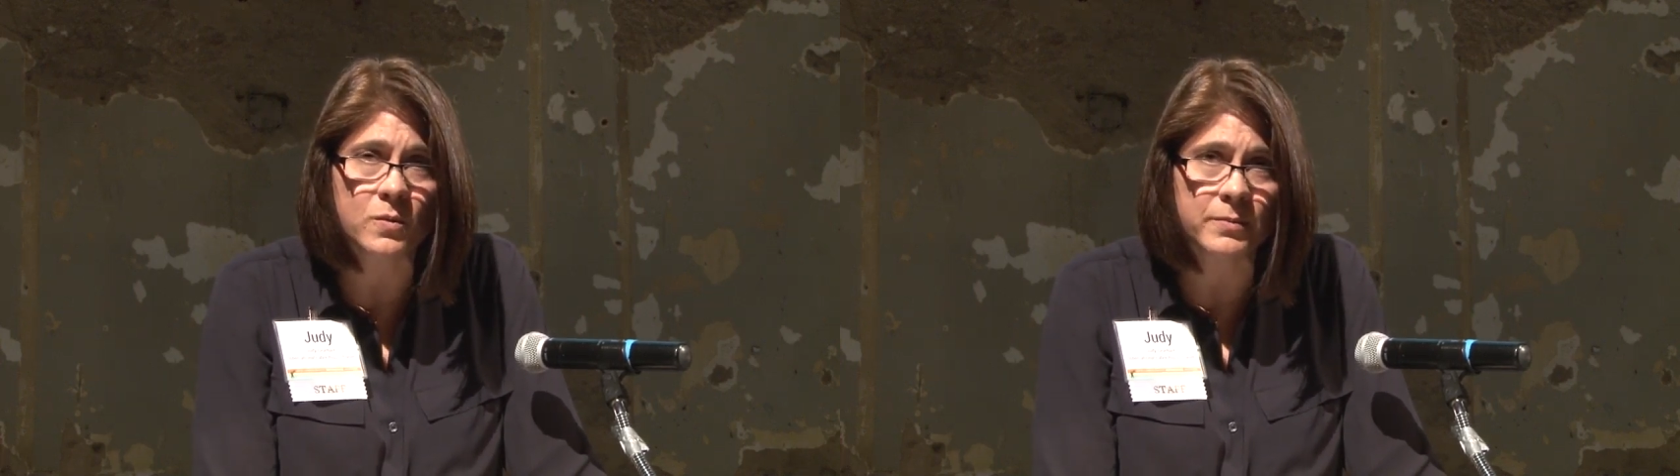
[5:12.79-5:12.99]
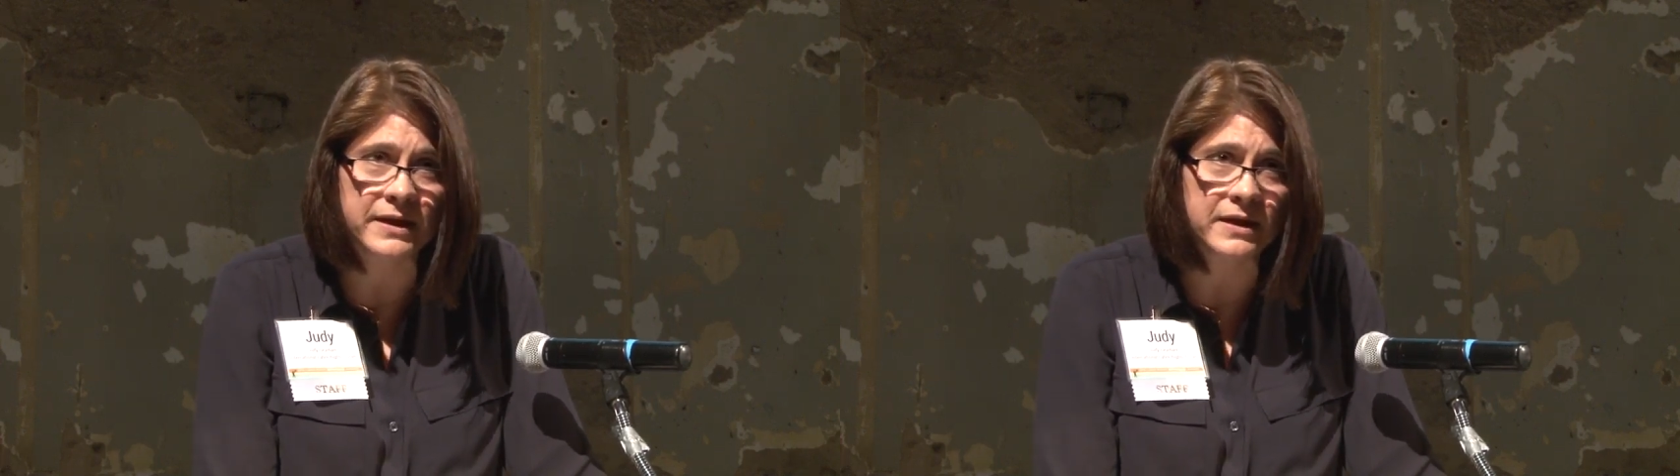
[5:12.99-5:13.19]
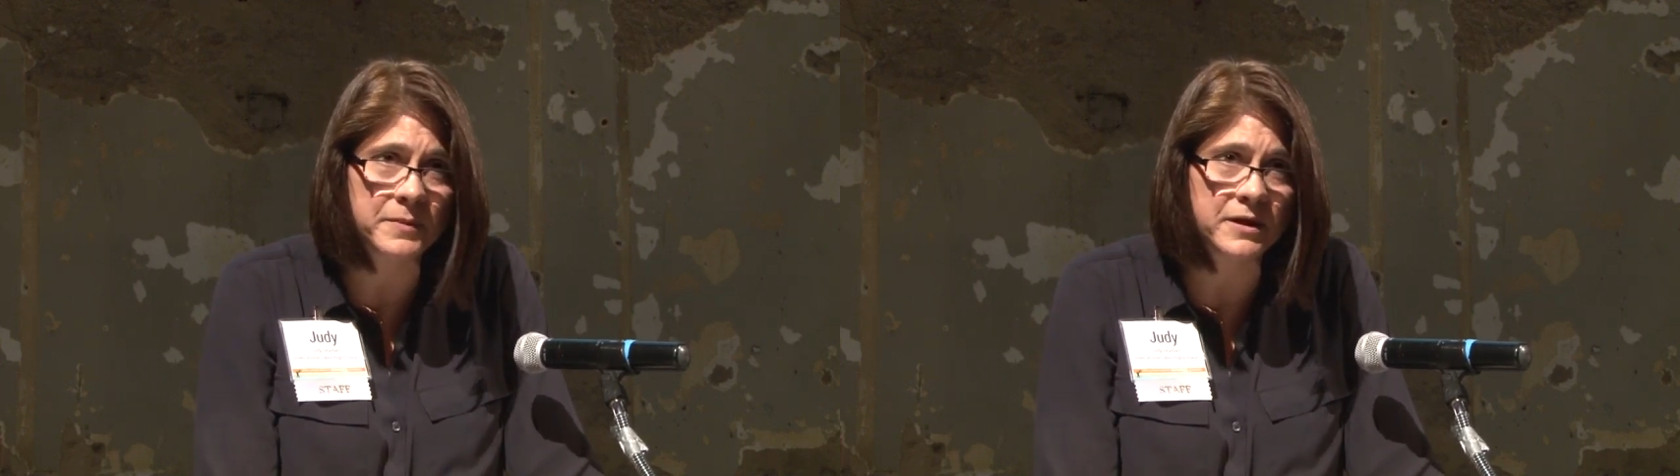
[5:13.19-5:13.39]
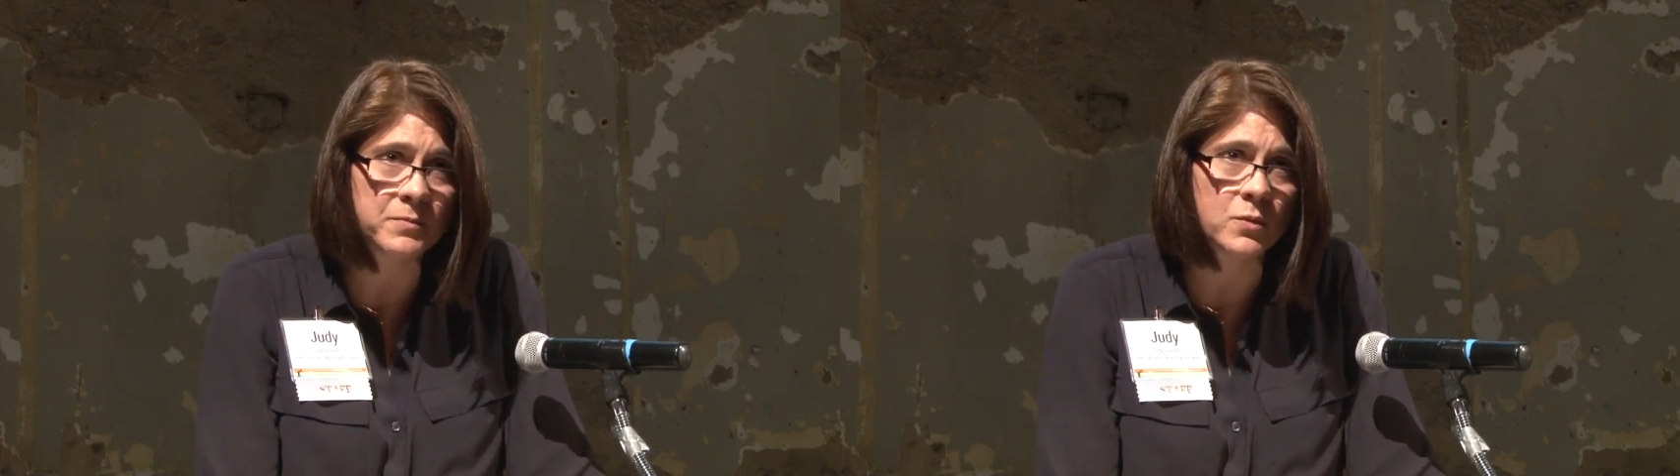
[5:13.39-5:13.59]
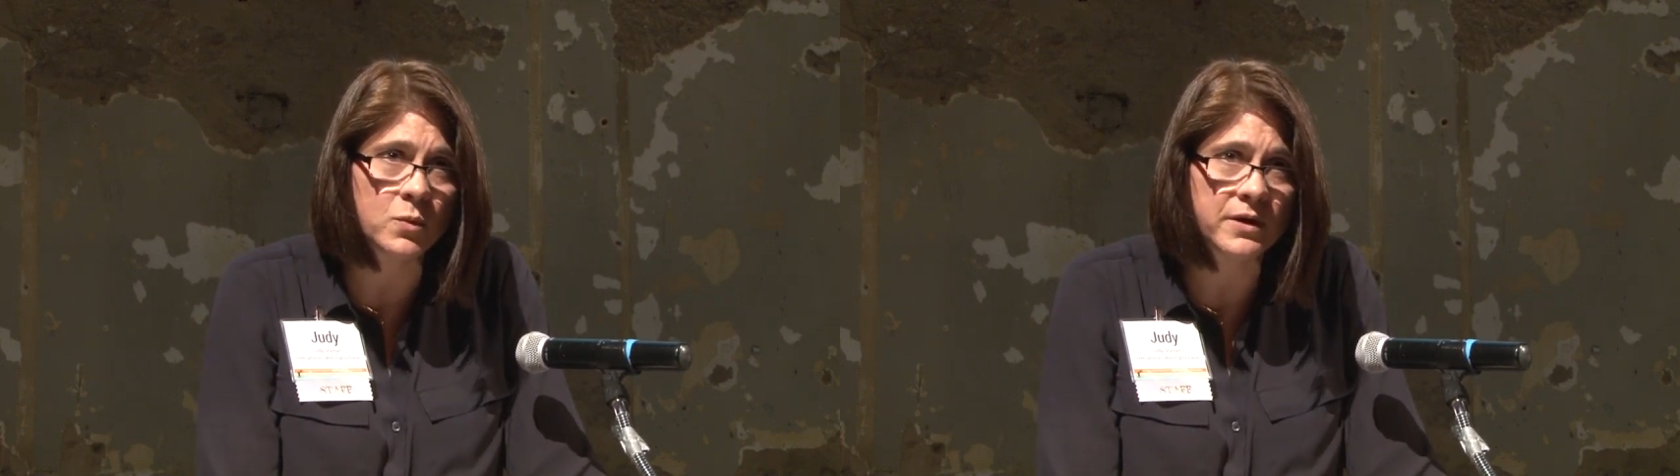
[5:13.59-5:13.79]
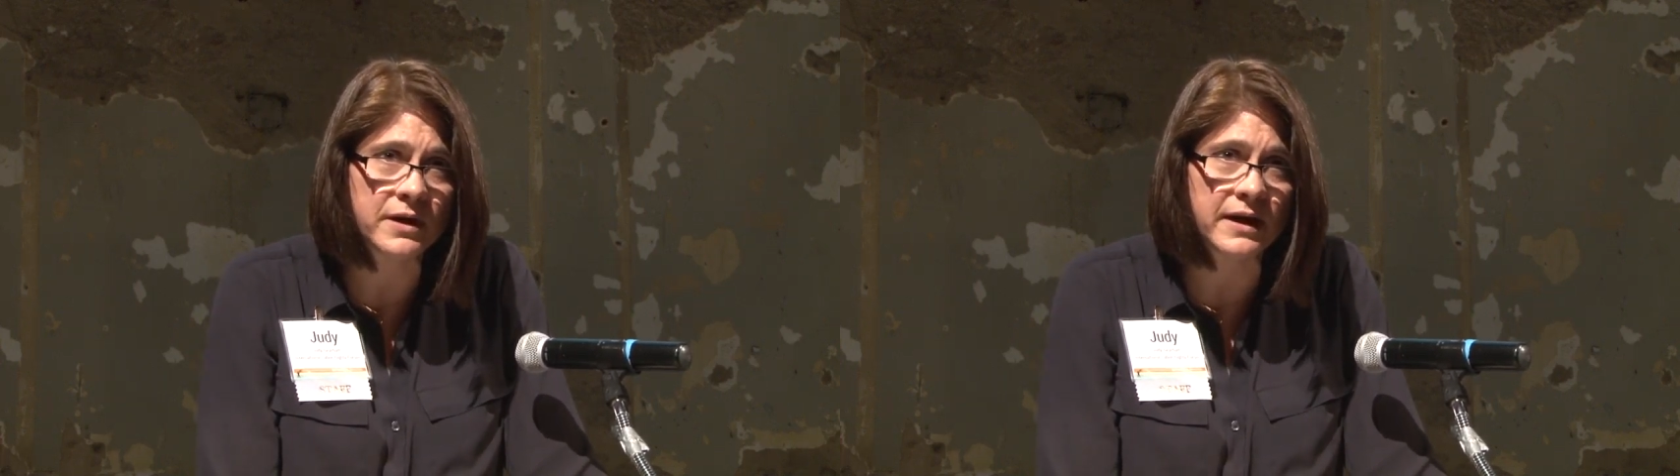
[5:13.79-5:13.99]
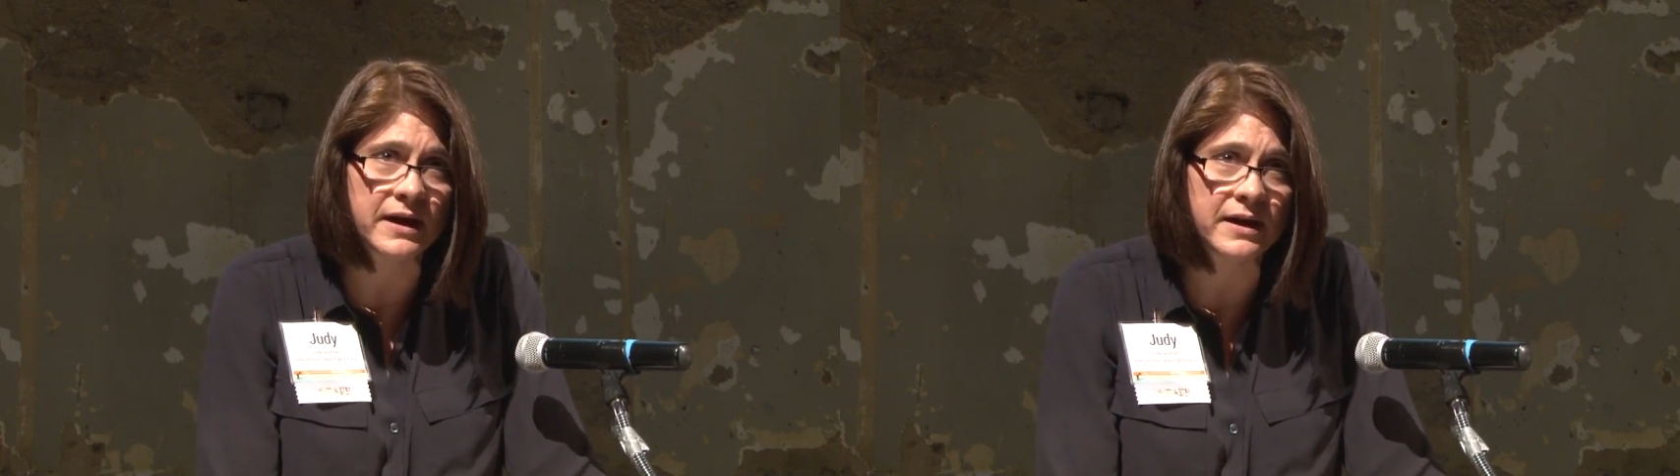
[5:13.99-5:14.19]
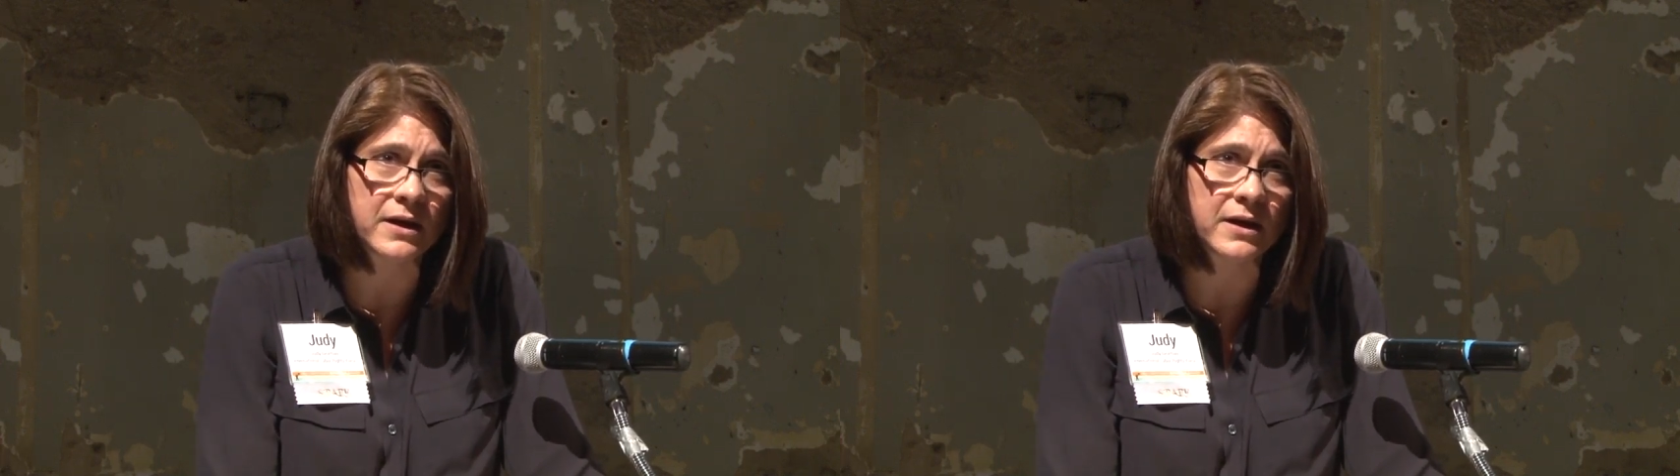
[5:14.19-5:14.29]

many people working 80